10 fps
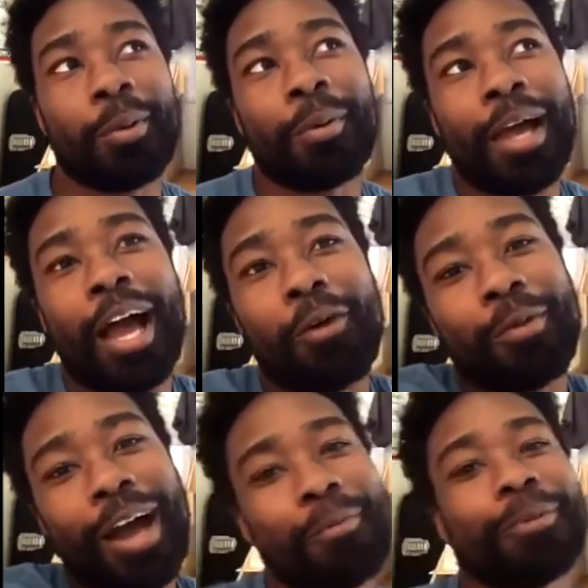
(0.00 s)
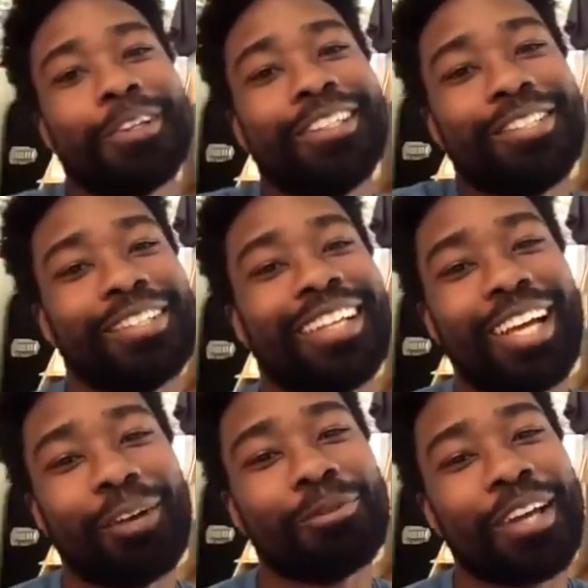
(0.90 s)
I'm, I'm gonna.
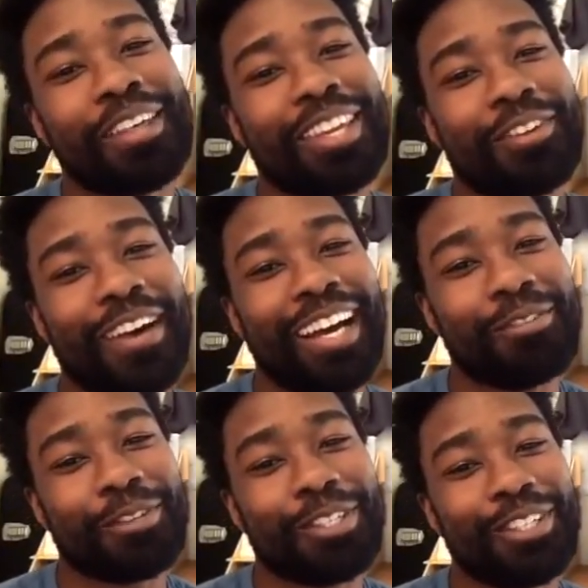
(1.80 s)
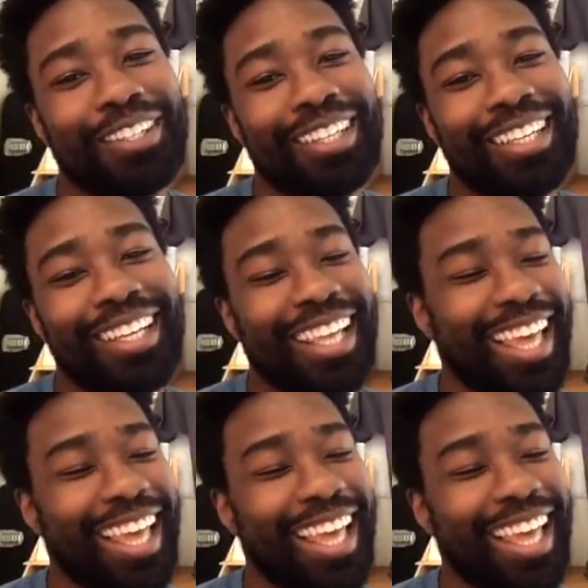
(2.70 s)
I'm trying to think of how I'm gonna uh,